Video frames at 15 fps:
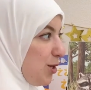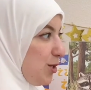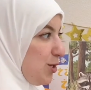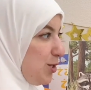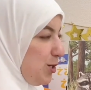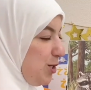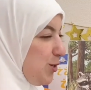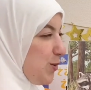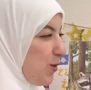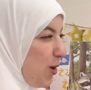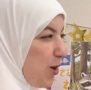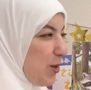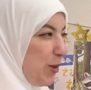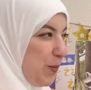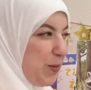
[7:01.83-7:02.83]
"You
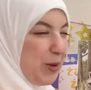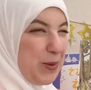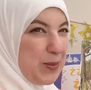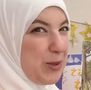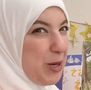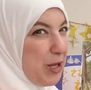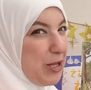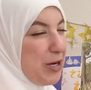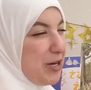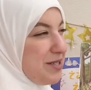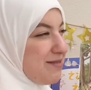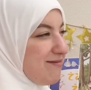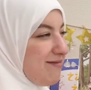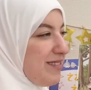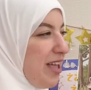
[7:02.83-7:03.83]
are the big brother,
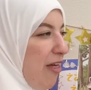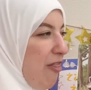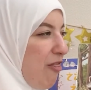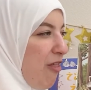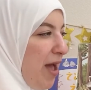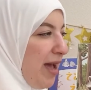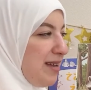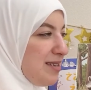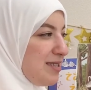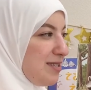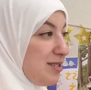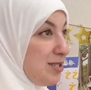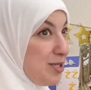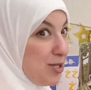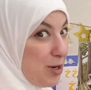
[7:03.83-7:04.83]
and that
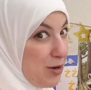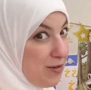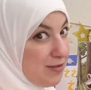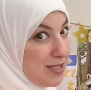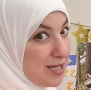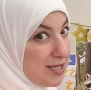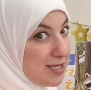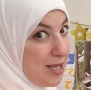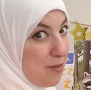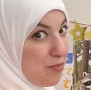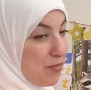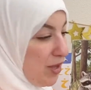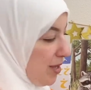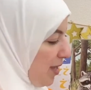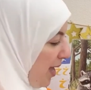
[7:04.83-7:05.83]
deserves
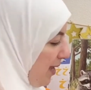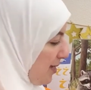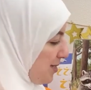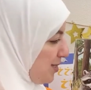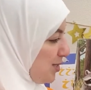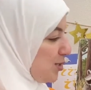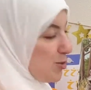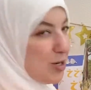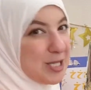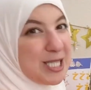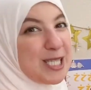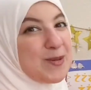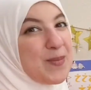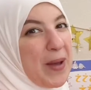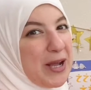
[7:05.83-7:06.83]
something extra
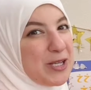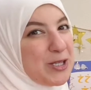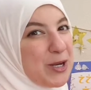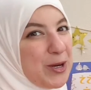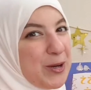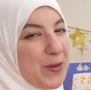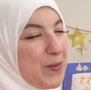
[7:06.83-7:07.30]
special."